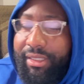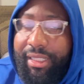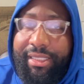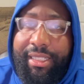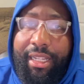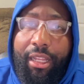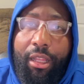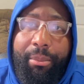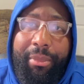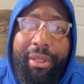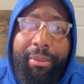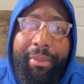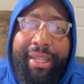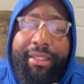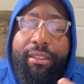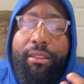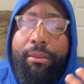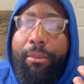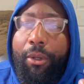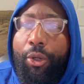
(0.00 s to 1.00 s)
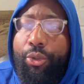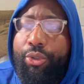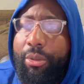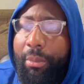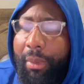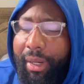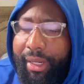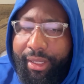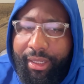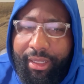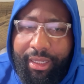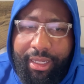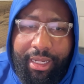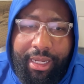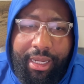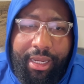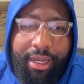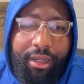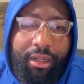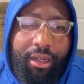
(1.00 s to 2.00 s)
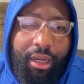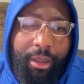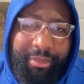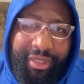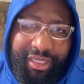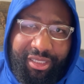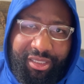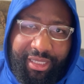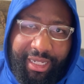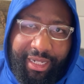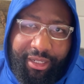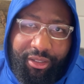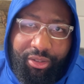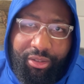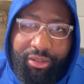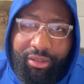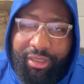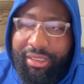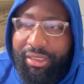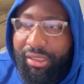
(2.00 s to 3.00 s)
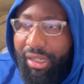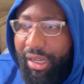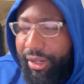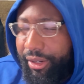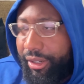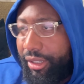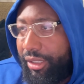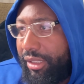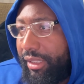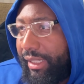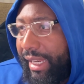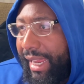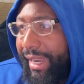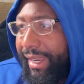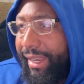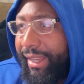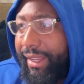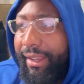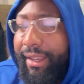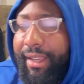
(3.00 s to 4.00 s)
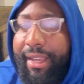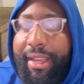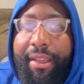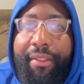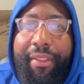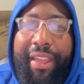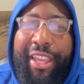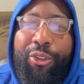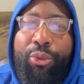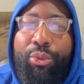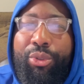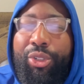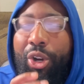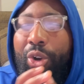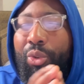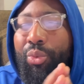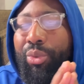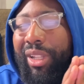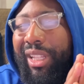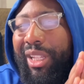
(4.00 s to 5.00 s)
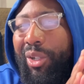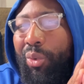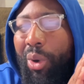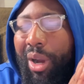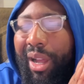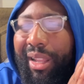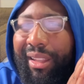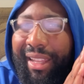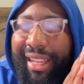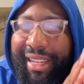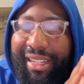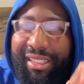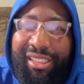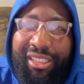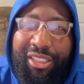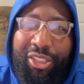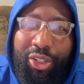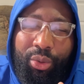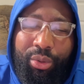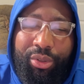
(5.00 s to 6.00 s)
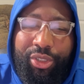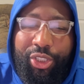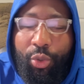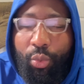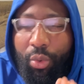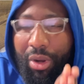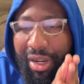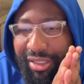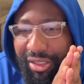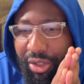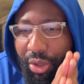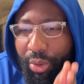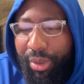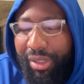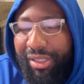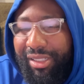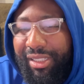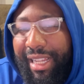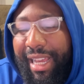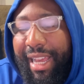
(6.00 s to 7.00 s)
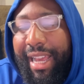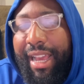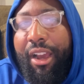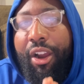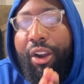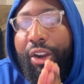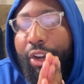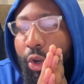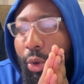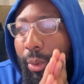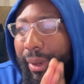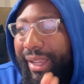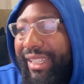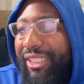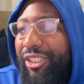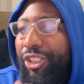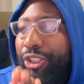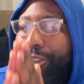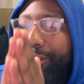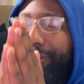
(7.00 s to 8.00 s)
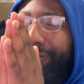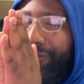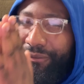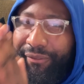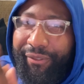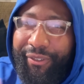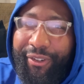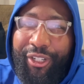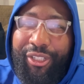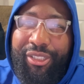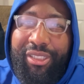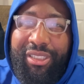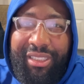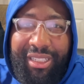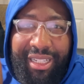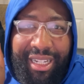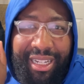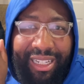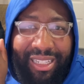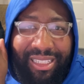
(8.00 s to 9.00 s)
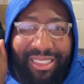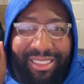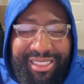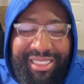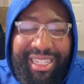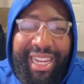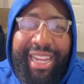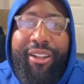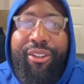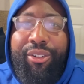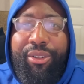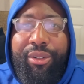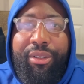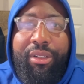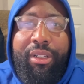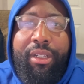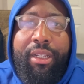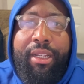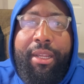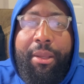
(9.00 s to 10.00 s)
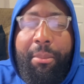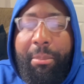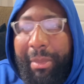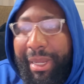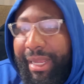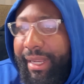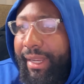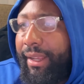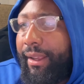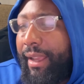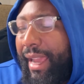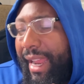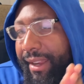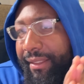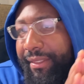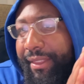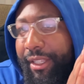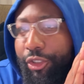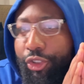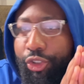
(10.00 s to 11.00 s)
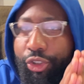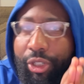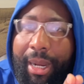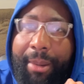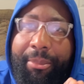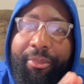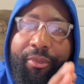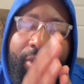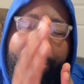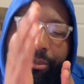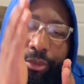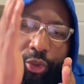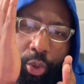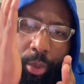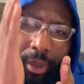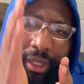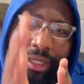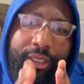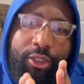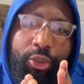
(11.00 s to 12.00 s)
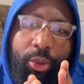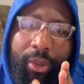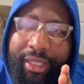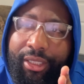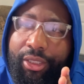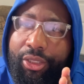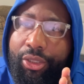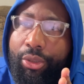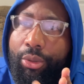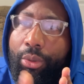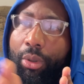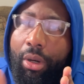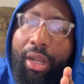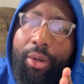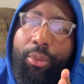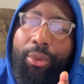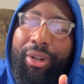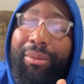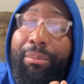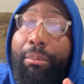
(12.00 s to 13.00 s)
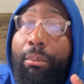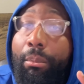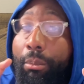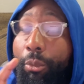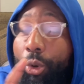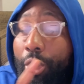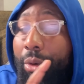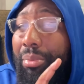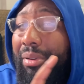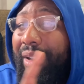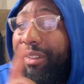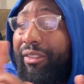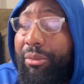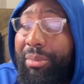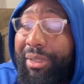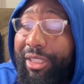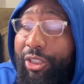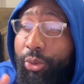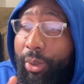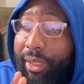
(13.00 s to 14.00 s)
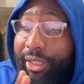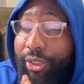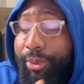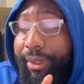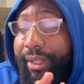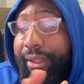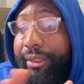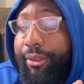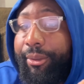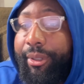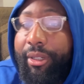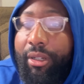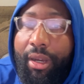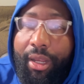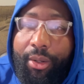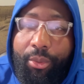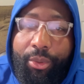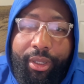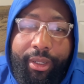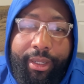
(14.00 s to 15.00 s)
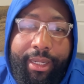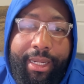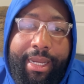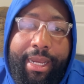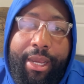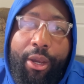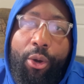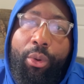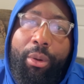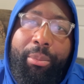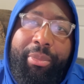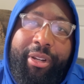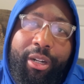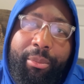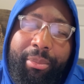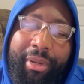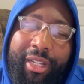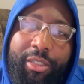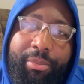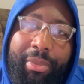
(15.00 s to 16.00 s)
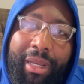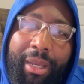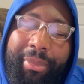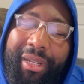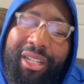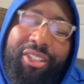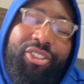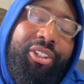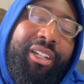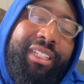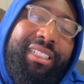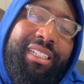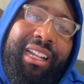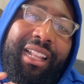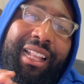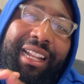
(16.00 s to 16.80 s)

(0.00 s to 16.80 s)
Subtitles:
that's helped me make the most money come this cycle, is understanding that you don't really want legacy tokens. You want tokens that are going into their first cycle, meaning anything dropped from 2022 onward, more preferably 2023 onward, would be your best bet, because there isn't a